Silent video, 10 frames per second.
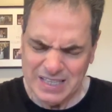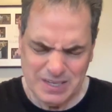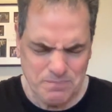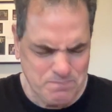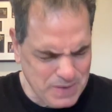
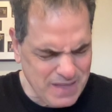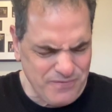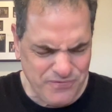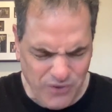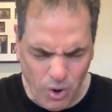to be
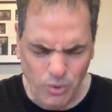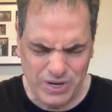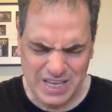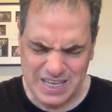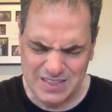
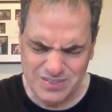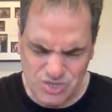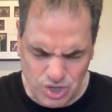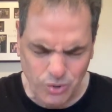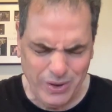voting
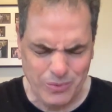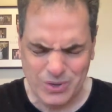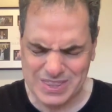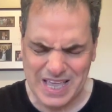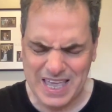and doing
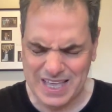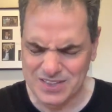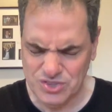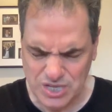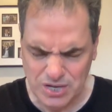what they
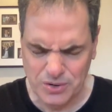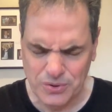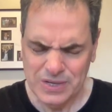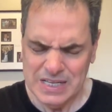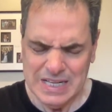can do